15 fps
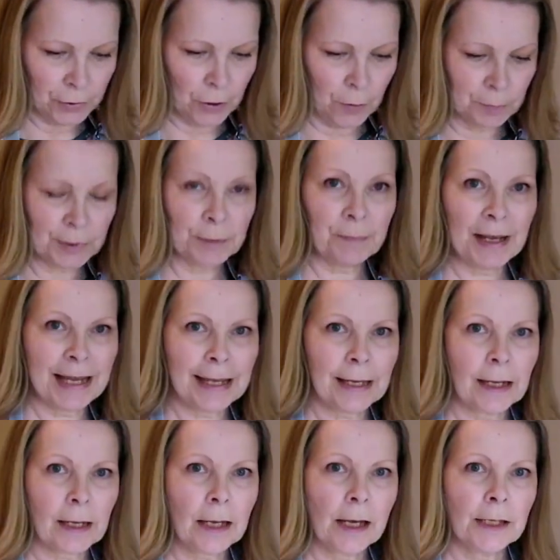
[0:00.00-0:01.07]
top to make
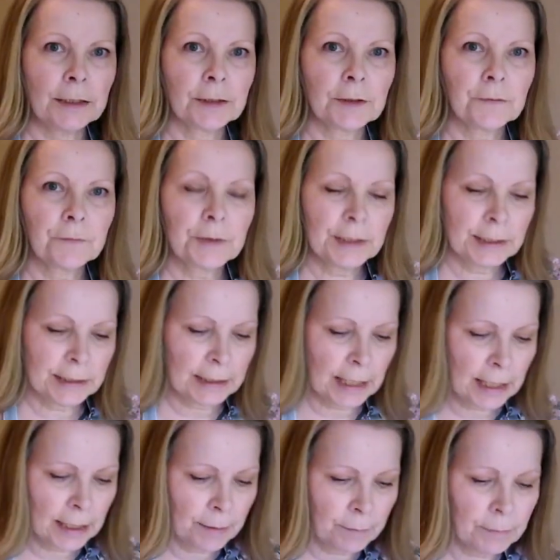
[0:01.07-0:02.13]
it kind of the
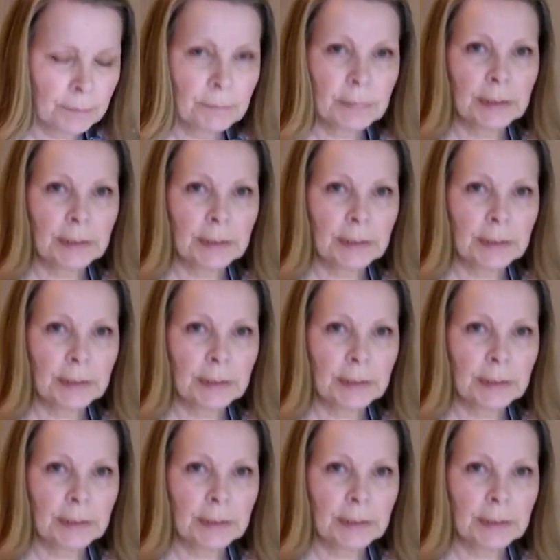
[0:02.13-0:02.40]
same